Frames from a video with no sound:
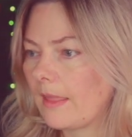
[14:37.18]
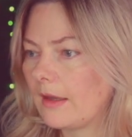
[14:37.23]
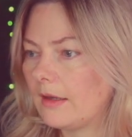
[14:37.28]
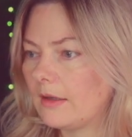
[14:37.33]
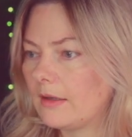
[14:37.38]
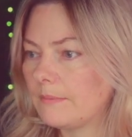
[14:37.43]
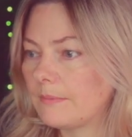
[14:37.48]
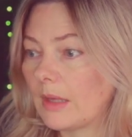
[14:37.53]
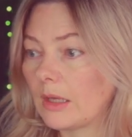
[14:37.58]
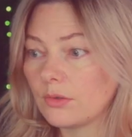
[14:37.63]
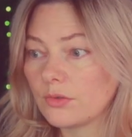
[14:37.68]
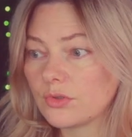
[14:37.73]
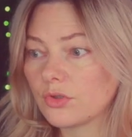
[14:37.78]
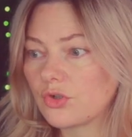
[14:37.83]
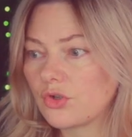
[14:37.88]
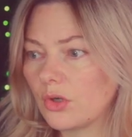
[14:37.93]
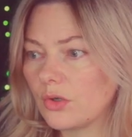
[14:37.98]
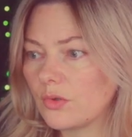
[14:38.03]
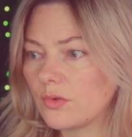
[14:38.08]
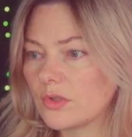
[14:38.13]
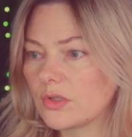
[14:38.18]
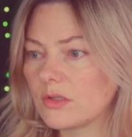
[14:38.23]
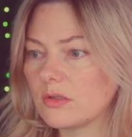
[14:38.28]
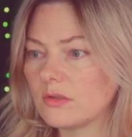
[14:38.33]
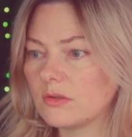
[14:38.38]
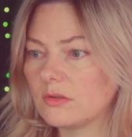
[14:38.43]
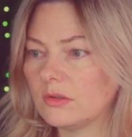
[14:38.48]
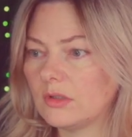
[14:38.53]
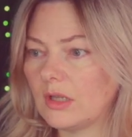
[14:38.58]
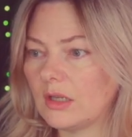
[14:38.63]
Um, I also chose
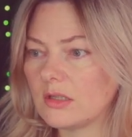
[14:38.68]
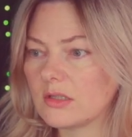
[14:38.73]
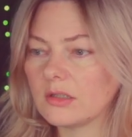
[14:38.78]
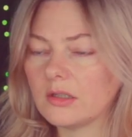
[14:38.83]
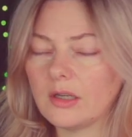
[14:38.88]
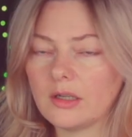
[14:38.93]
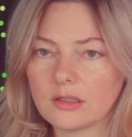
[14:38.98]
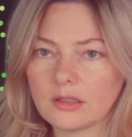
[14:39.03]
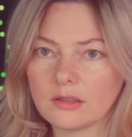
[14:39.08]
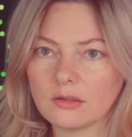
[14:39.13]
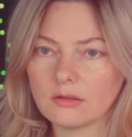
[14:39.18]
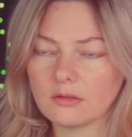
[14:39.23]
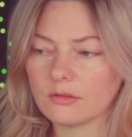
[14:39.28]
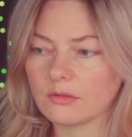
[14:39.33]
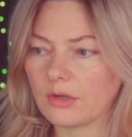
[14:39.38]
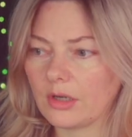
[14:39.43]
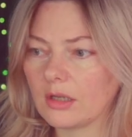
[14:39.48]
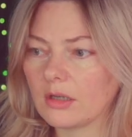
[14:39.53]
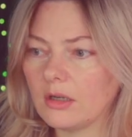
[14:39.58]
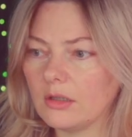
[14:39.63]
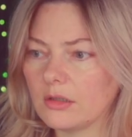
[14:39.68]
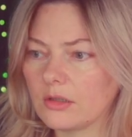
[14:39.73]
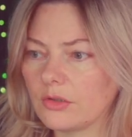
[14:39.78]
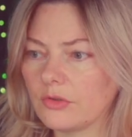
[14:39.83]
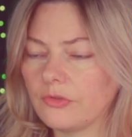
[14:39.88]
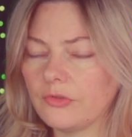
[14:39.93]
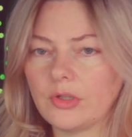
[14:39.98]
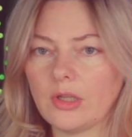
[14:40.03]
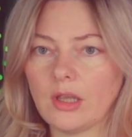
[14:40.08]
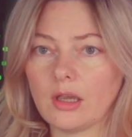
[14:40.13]
nice light gray color
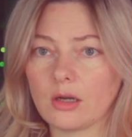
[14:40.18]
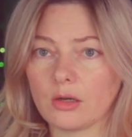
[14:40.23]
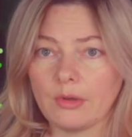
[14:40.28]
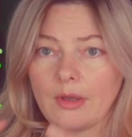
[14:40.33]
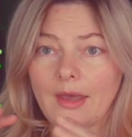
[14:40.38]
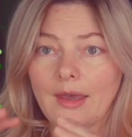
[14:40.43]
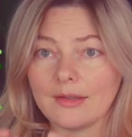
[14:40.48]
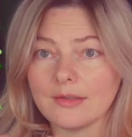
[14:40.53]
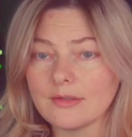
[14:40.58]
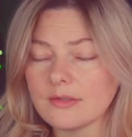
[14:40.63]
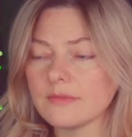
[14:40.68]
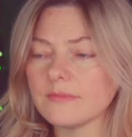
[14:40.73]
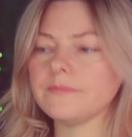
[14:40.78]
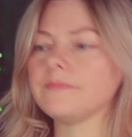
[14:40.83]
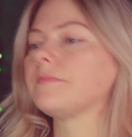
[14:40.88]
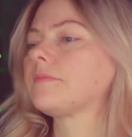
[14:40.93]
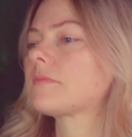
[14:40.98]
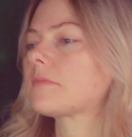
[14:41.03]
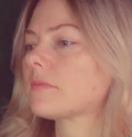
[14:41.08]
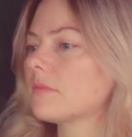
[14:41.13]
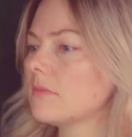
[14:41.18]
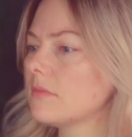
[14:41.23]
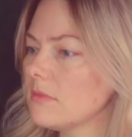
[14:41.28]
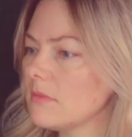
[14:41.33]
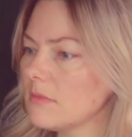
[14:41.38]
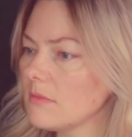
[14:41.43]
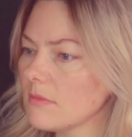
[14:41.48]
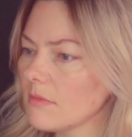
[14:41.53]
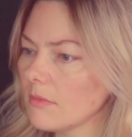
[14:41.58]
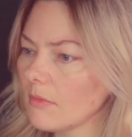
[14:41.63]
for the arrowheads.
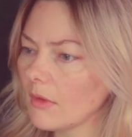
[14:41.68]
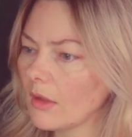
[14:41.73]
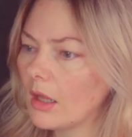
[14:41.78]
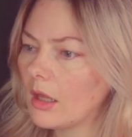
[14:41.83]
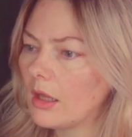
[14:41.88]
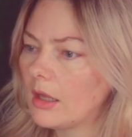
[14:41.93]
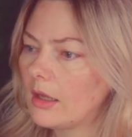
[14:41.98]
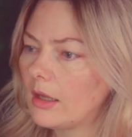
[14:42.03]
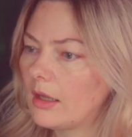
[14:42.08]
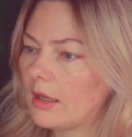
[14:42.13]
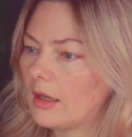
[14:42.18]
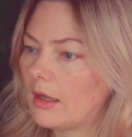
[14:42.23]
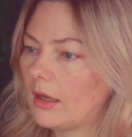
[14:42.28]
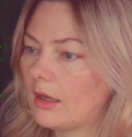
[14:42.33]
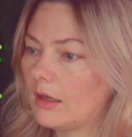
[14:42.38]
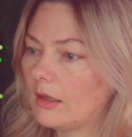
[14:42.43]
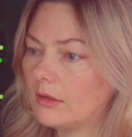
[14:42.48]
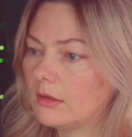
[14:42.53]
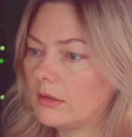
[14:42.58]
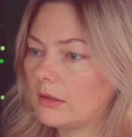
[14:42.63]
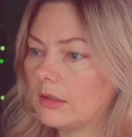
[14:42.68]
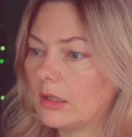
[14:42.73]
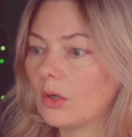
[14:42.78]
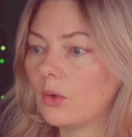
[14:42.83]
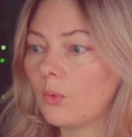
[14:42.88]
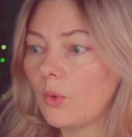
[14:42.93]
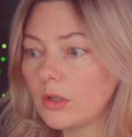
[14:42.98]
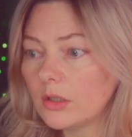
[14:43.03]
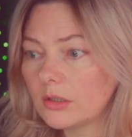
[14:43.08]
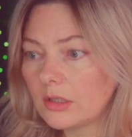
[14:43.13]
And the
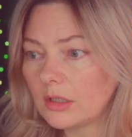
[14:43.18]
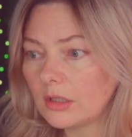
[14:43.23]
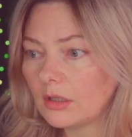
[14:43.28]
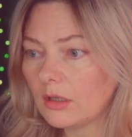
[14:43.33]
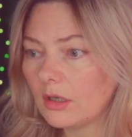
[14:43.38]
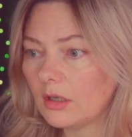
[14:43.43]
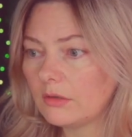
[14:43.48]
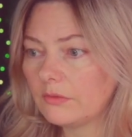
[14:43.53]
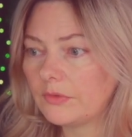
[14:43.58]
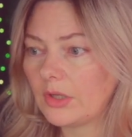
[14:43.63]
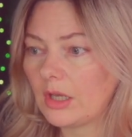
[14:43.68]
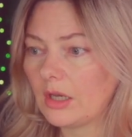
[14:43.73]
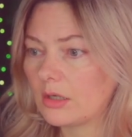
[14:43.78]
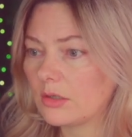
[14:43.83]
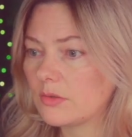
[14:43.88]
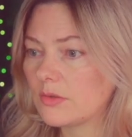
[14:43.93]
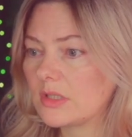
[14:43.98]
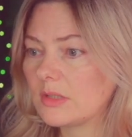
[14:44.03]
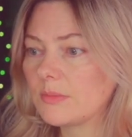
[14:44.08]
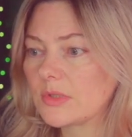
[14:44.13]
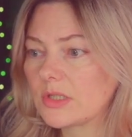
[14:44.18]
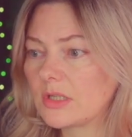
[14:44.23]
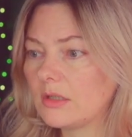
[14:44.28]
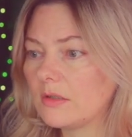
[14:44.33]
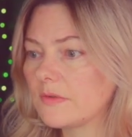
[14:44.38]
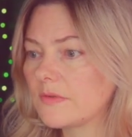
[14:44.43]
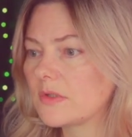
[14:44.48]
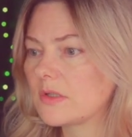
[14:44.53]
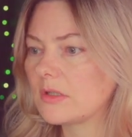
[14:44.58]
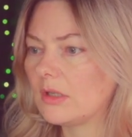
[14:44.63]
quality of the arrows
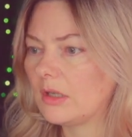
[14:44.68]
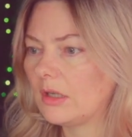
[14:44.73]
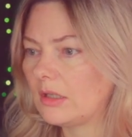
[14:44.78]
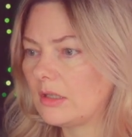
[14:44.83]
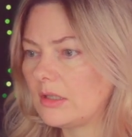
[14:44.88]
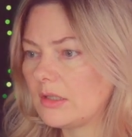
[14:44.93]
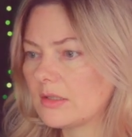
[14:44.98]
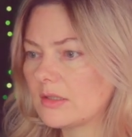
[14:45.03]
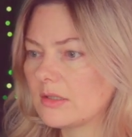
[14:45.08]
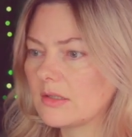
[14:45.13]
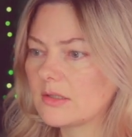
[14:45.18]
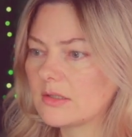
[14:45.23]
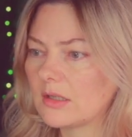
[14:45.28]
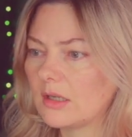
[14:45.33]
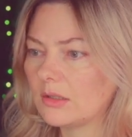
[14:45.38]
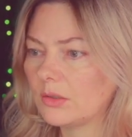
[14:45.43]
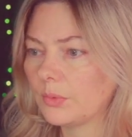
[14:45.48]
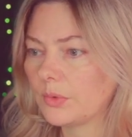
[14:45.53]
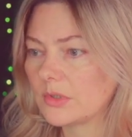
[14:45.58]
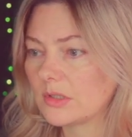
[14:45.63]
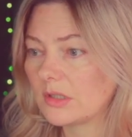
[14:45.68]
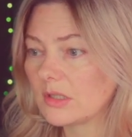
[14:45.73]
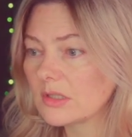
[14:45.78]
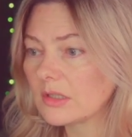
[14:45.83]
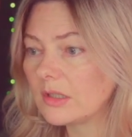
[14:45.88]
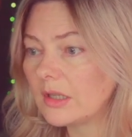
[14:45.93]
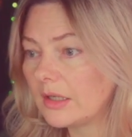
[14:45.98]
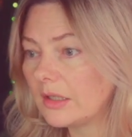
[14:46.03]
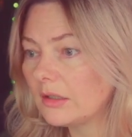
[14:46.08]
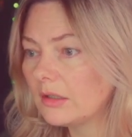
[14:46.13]
themselves uh, is set with this
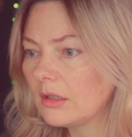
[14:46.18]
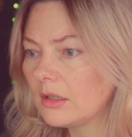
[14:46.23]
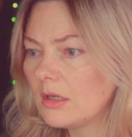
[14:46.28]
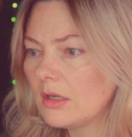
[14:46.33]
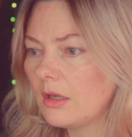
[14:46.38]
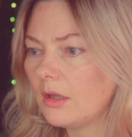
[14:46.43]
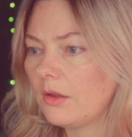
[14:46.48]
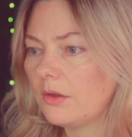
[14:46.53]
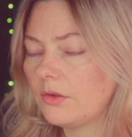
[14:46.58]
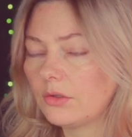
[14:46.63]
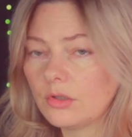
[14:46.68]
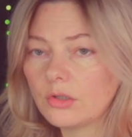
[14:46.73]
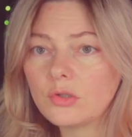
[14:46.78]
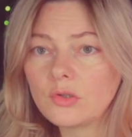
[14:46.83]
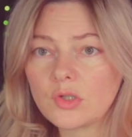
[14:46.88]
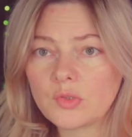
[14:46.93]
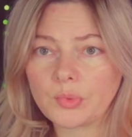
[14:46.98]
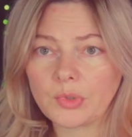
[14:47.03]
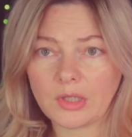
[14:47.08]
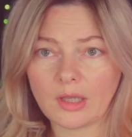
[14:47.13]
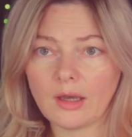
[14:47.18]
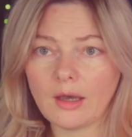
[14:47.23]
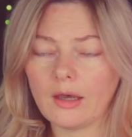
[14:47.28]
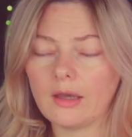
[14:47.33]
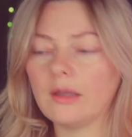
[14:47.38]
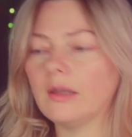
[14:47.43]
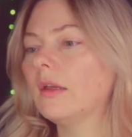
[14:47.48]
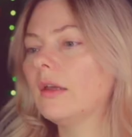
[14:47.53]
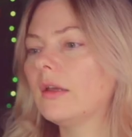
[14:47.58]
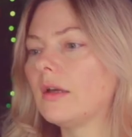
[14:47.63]
line. 32 is pretty
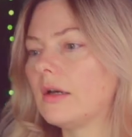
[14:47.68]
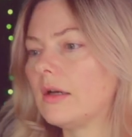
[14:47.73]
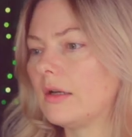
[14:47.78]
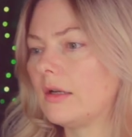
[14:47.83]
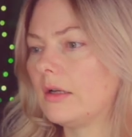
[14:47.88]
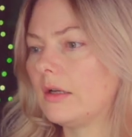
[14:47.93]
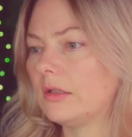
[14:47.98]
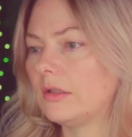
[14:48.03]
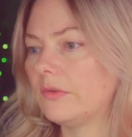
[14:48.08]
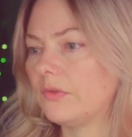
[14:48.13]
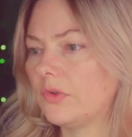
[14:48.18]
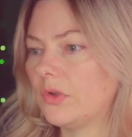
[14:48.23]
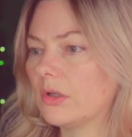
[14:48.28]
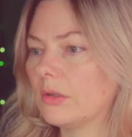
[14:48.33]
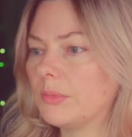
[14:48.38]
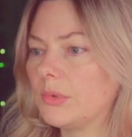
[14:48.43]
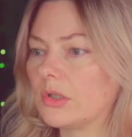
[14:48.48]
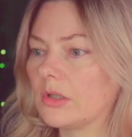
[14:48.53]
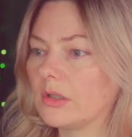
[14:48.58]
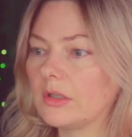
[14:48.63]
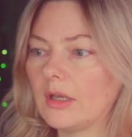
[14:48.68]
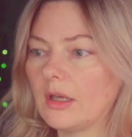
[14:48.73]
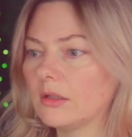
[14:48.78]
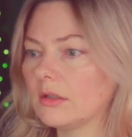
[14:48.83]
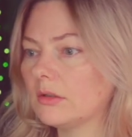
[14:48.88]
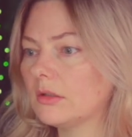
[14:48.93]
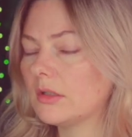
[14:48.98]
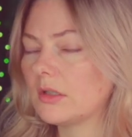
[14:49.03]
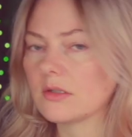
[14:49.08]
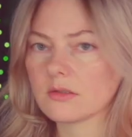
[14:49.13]
high, uh, and if your computer can
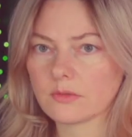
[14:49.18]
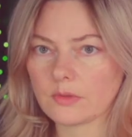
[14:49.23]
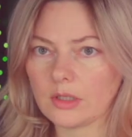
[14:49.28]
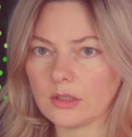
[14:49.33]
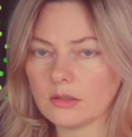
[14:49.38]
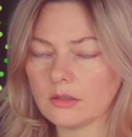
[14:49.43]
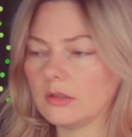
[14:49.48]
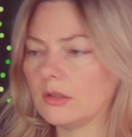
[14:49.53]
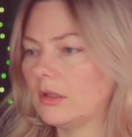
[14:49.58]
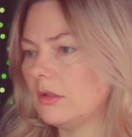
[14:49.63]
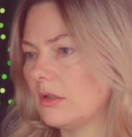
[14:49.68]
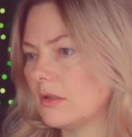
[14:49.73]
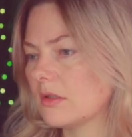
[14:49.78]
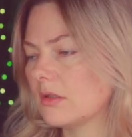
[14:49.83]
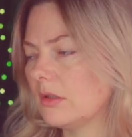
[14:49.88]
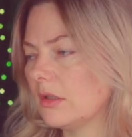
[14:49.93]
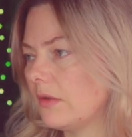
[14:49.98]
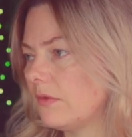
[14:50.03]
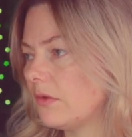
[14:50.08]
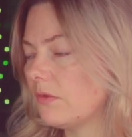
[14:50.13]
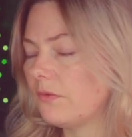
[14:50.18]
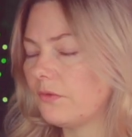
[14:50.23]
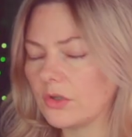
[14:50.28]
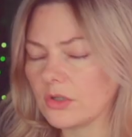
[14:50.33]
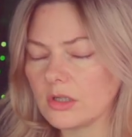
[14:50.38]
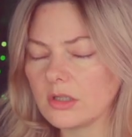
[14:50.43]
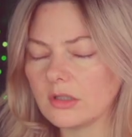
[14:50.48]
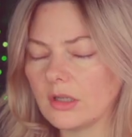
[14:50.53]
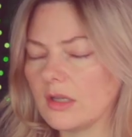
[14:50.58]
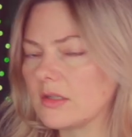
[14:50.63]
handle it, it's great. Then it's going to give you
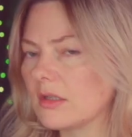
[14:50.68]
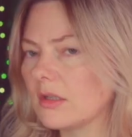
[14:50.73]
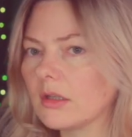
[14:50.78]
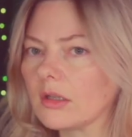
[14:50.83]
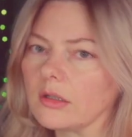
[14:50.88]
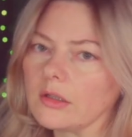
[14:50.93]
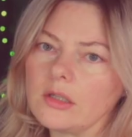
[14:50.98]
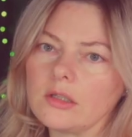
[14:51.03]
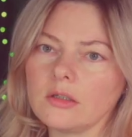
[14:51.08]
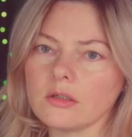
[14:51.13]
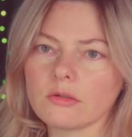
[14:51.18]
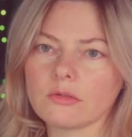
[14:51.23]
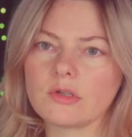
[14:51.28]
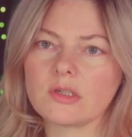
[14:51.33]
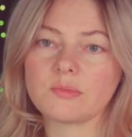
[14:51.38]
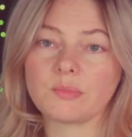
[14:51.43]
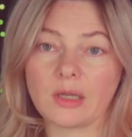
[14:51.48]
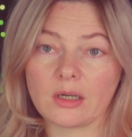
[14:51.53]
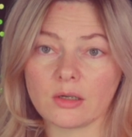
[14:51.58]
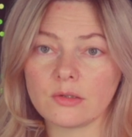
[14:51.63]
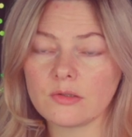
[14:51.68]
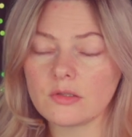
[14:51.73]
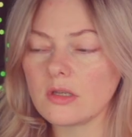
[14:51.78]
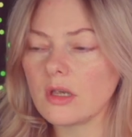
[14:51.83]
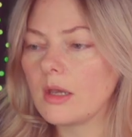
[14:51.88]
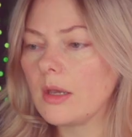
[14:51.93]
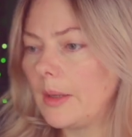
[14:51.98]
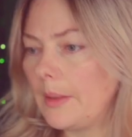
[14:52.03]
very nice and clean and crisp arrows.